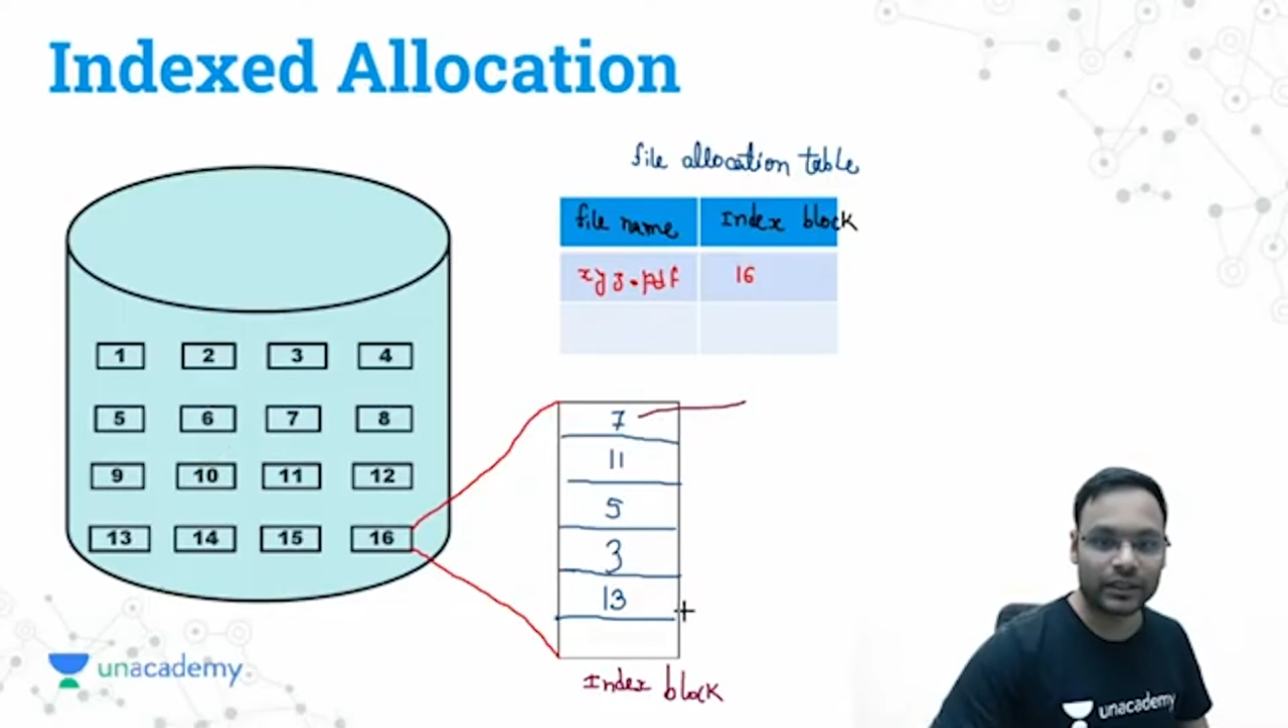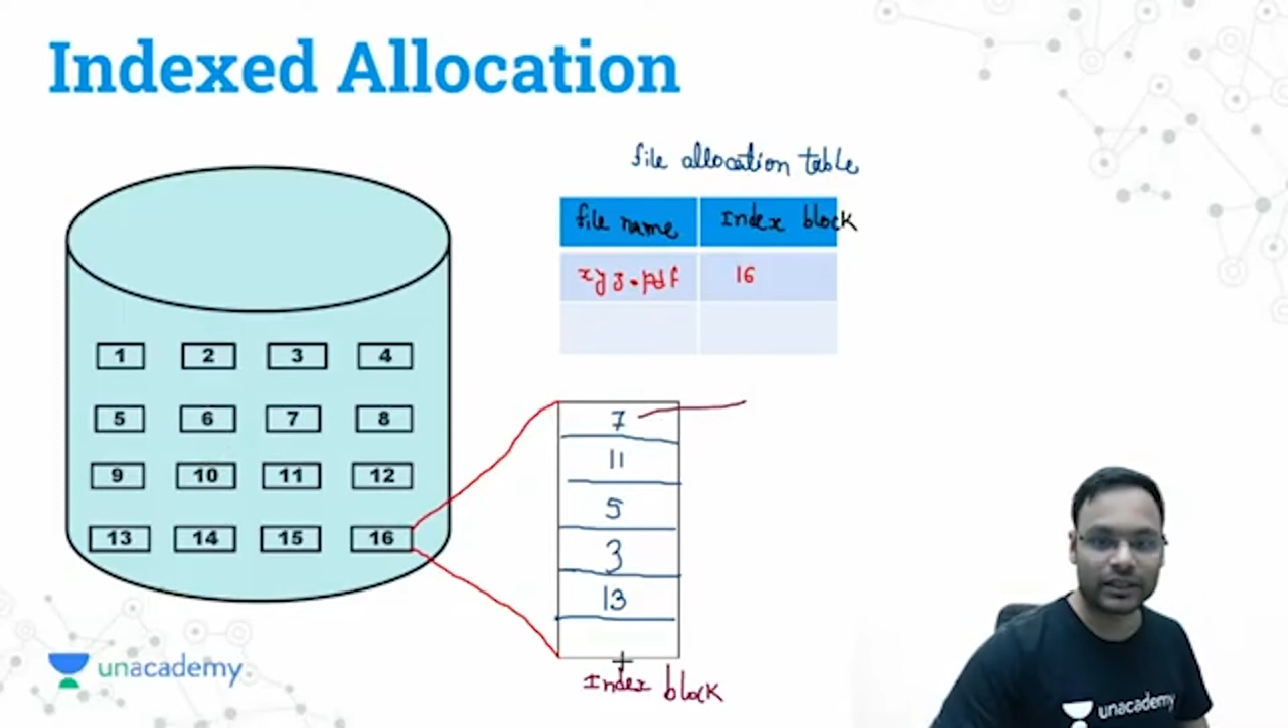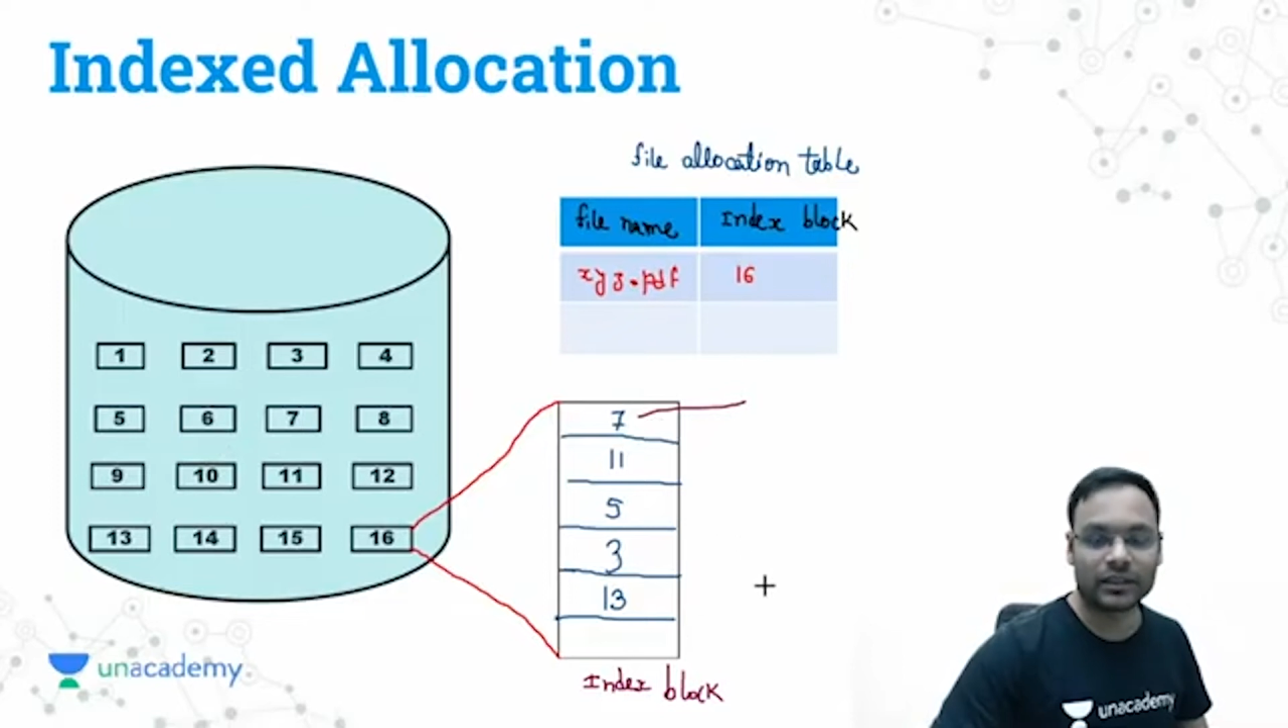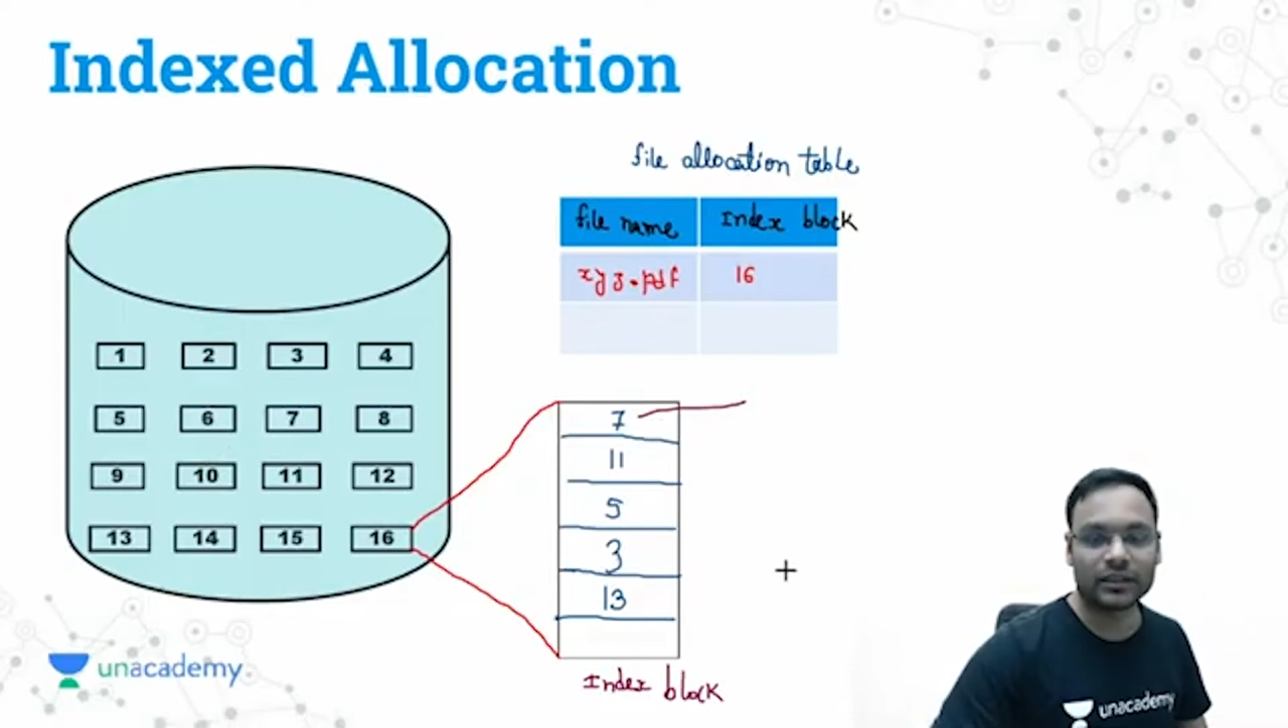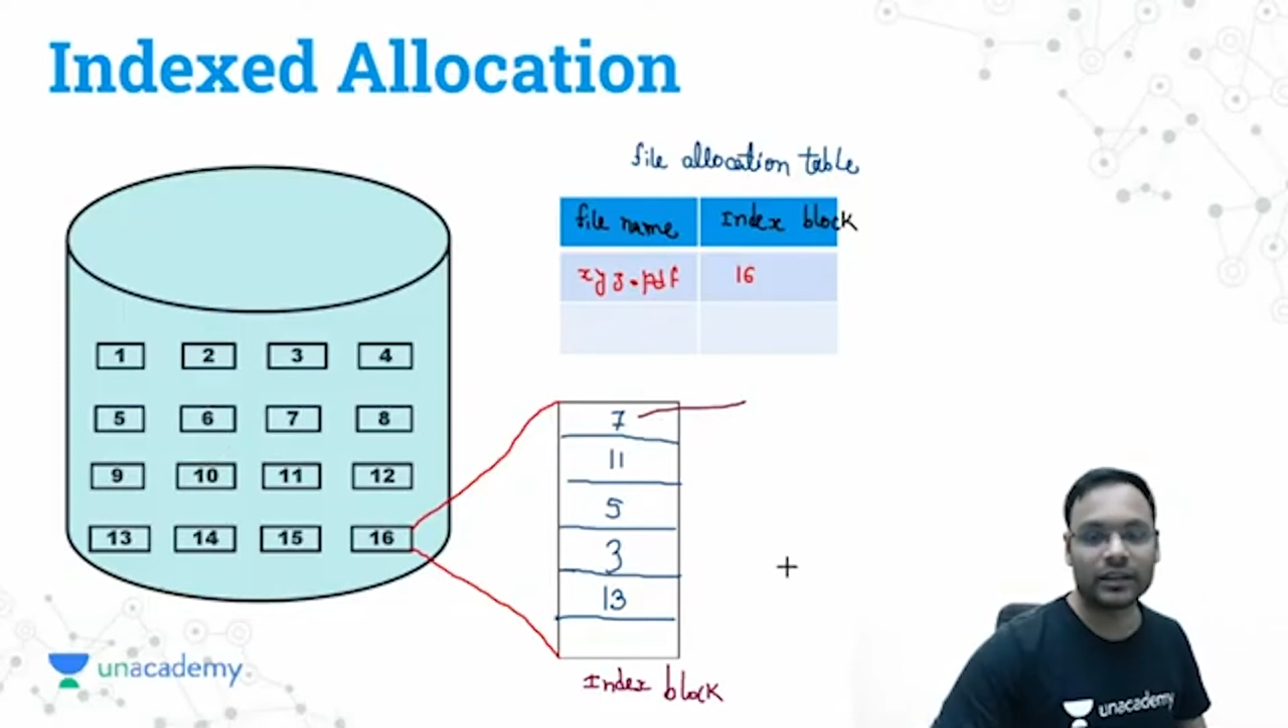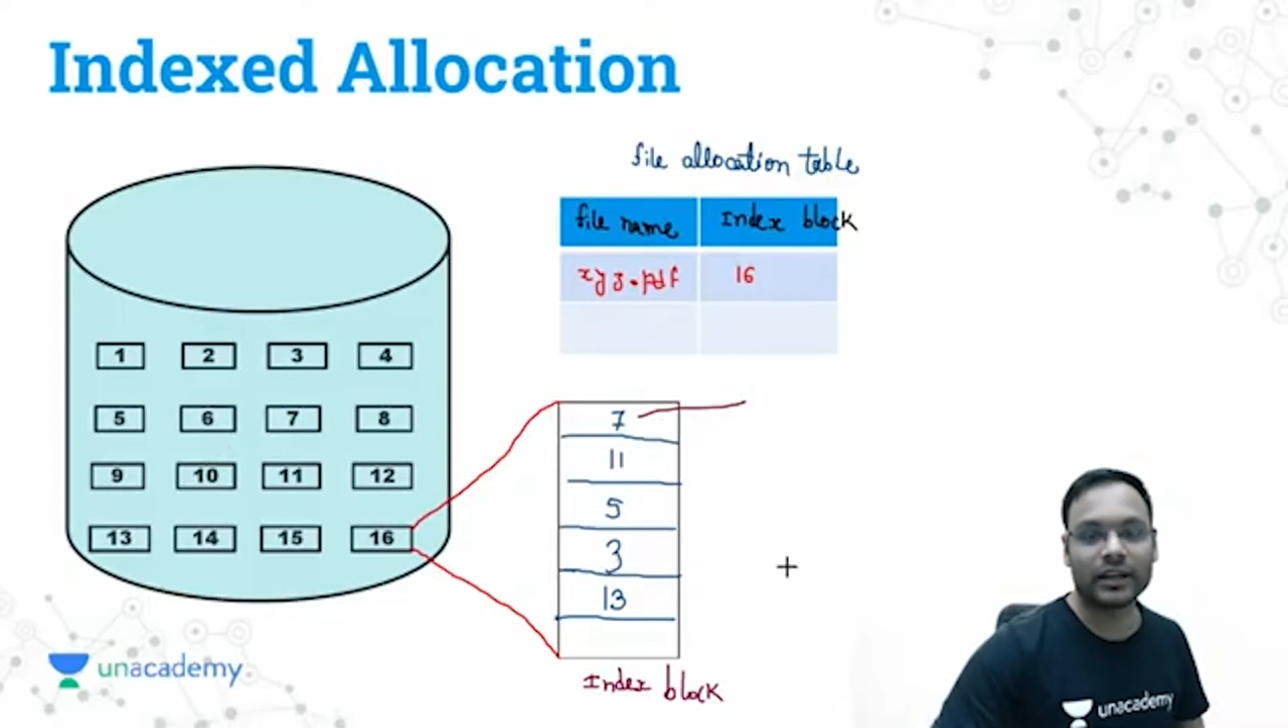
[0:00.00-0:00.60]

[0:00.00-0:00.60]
then 3rd